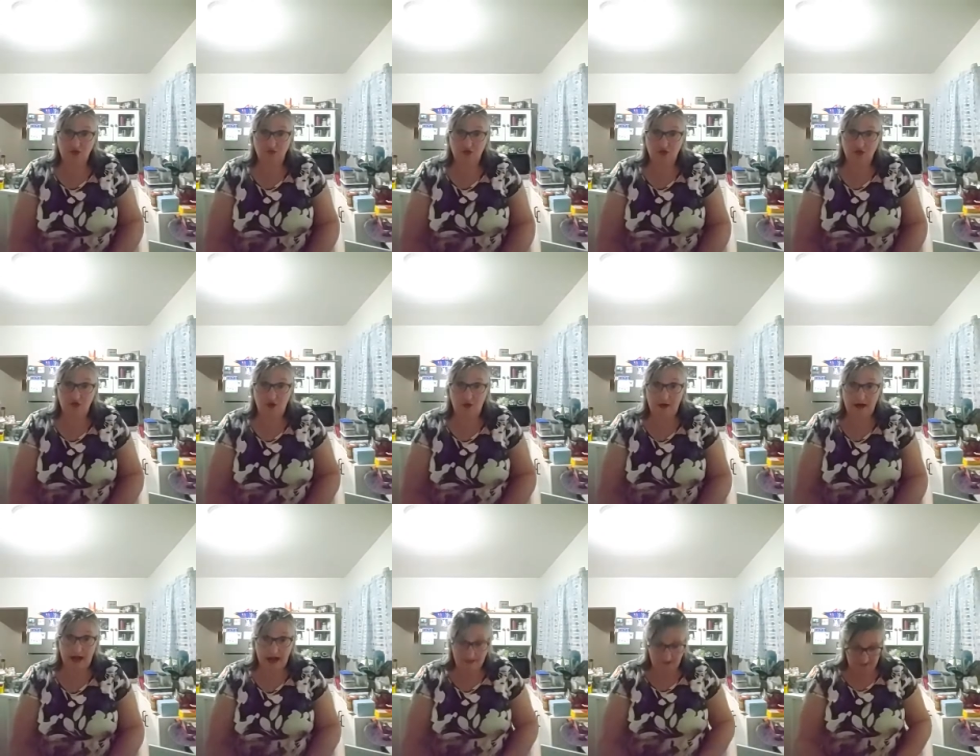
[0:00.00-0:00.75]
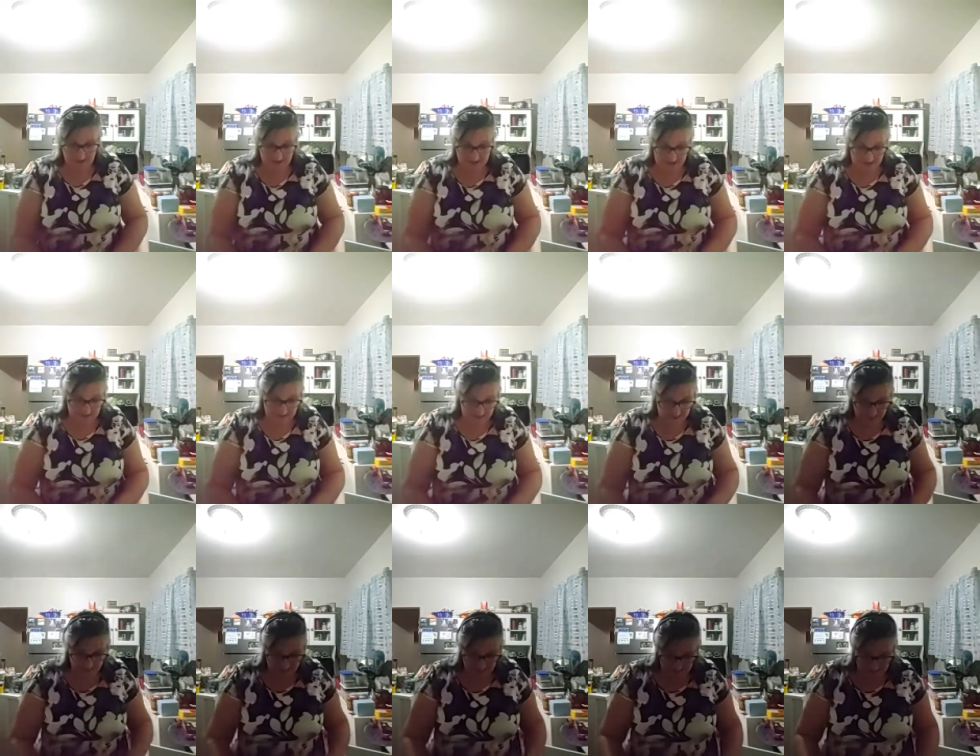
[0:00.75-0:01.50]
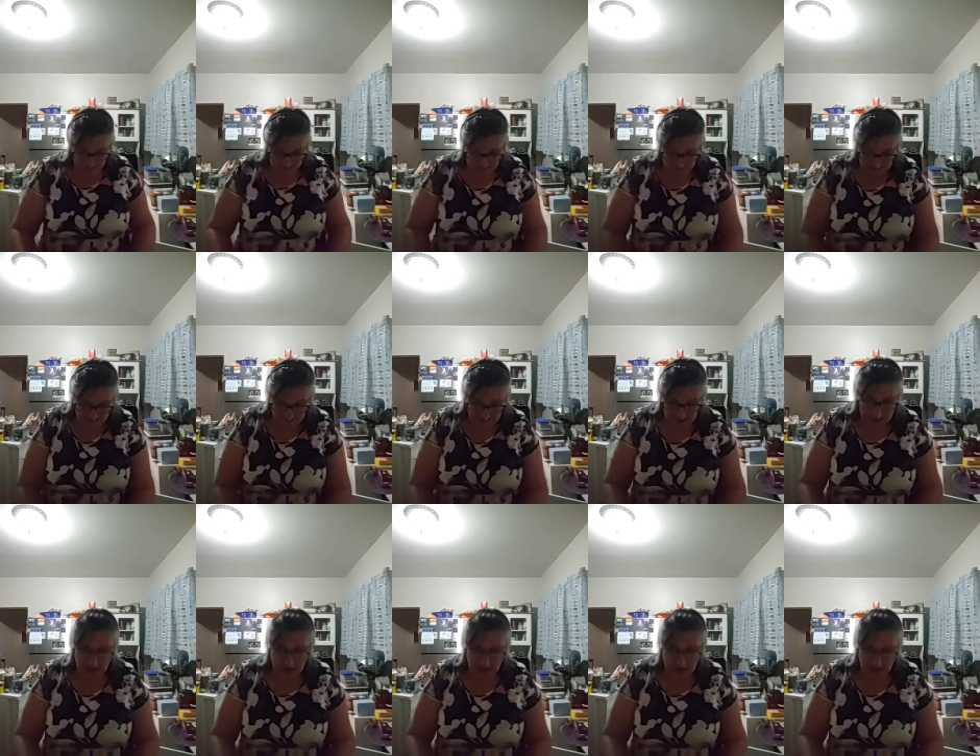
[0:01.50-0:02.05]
rolls growing up, and did